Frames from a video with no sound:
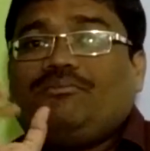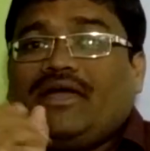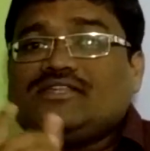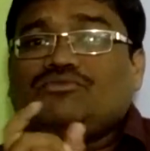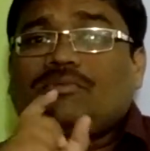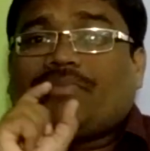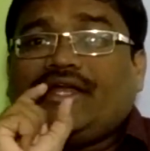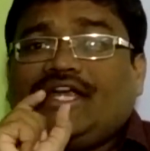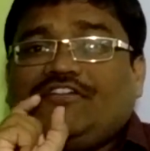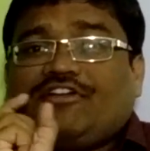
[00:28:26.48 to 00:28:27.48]
We
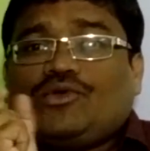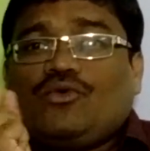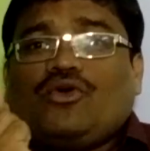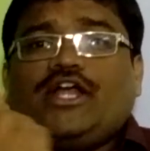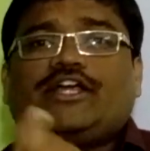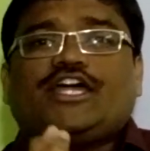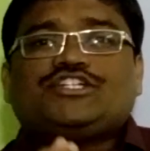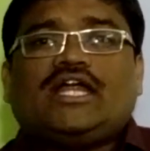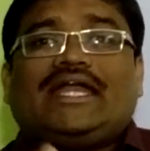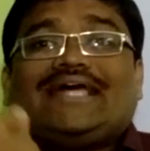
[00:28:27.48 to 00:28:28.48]
predict different
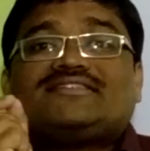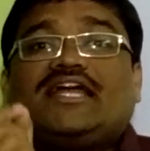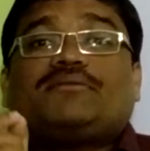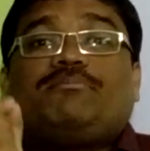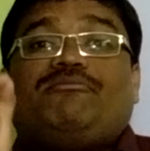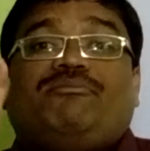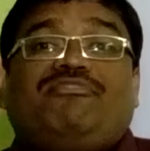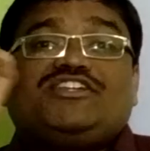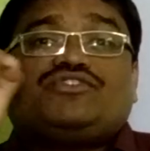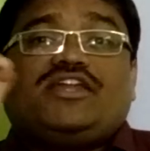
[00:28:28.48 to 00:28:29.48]
orientation and decide
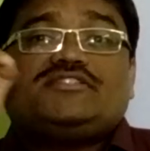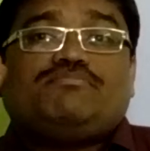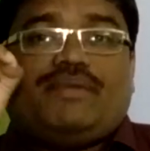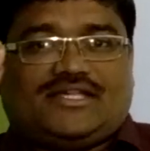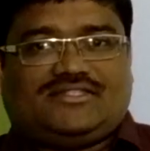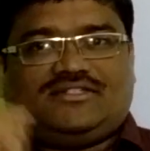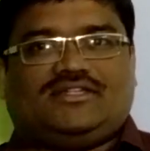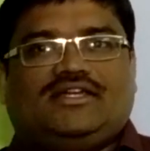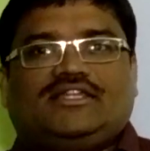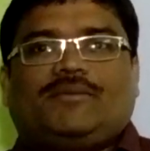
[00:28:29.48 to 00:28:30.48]
which one is best.
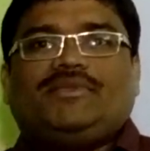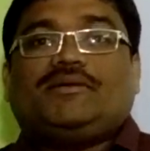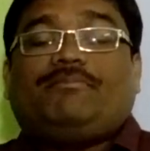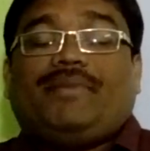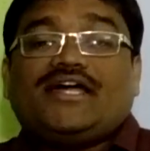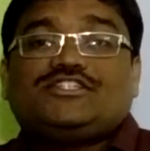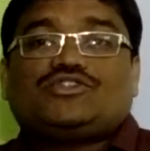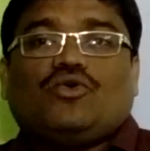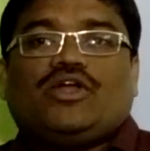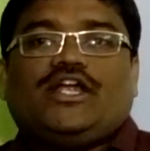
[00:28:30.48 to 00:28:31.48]
That means the
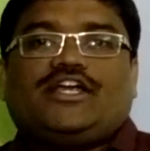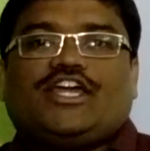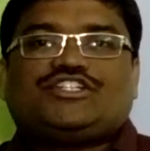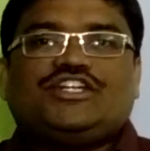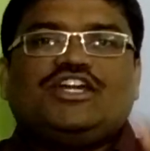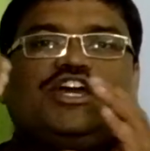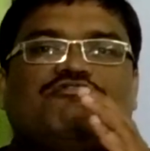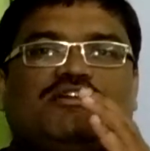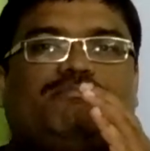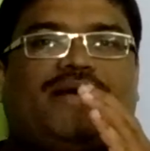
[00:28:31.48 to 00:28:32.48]
best orientation
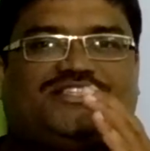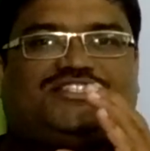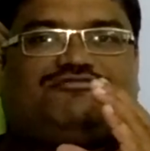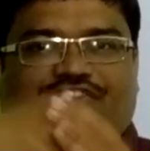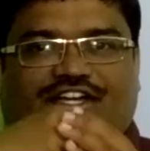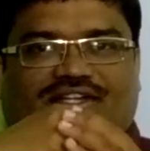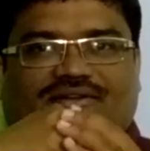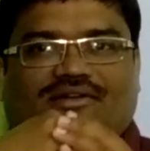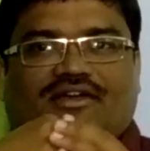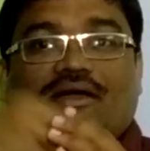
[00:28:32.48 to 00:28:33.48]
will best fit.
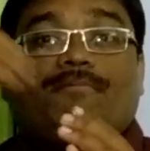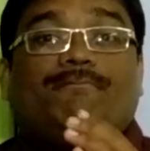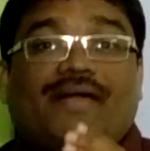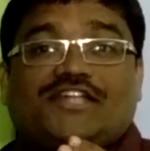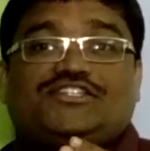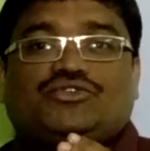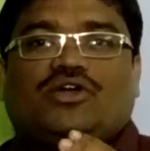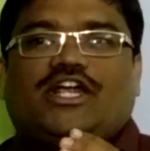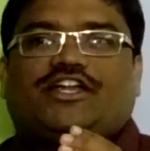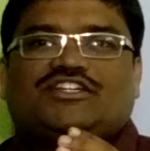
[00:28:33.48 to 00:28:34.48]
Best
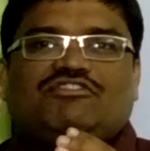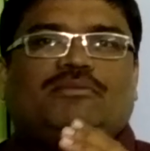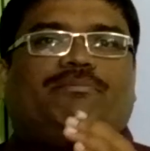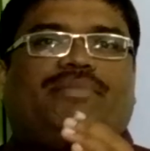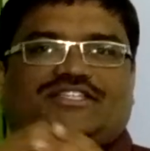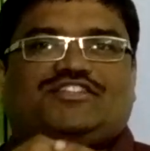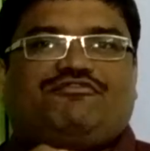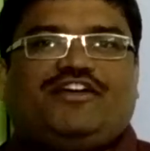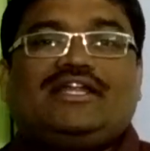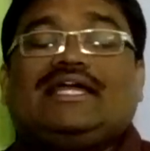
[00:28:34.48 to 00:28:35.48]
orientation will best
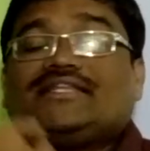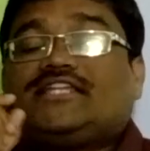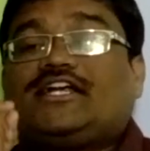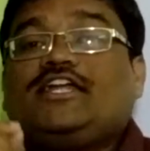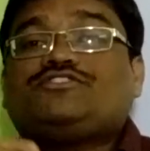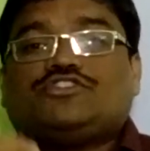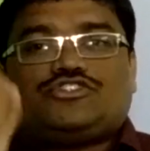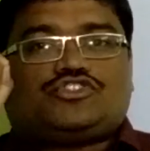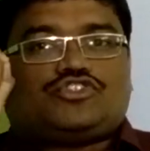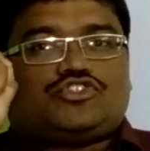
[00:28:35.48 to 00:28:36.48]
fit. That leads to
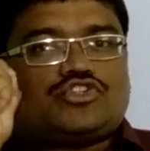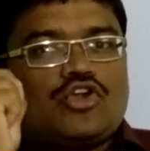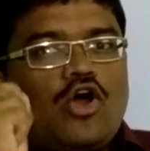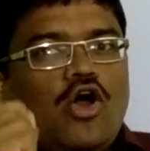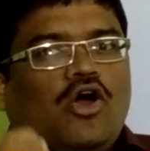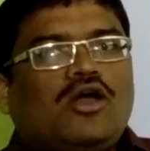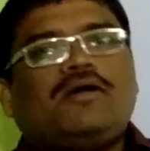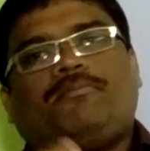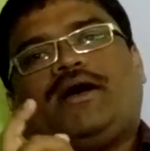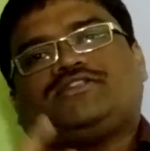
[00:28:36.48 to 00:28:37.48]

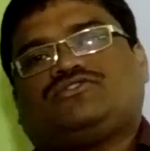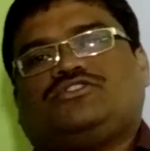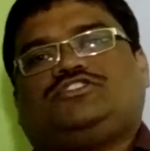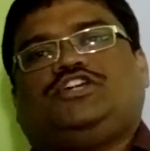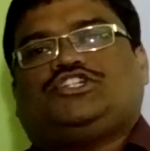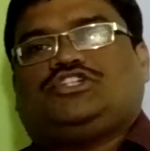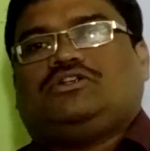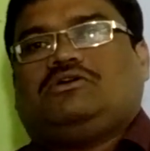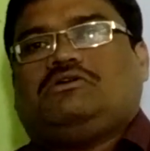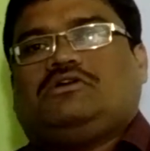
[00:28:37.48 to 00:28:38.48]
strong
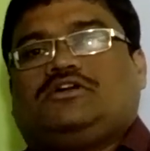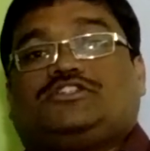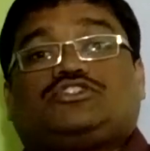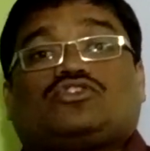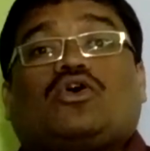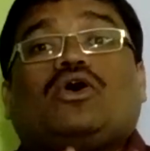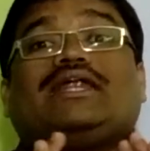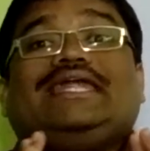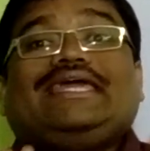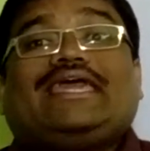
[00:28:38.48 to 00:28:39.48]
association,
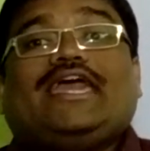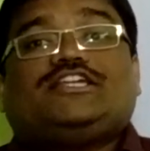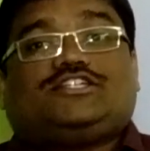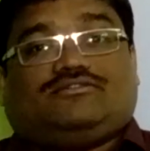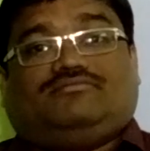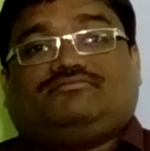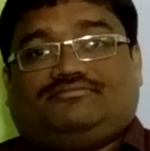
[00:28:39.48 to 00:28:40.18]
strong linkage.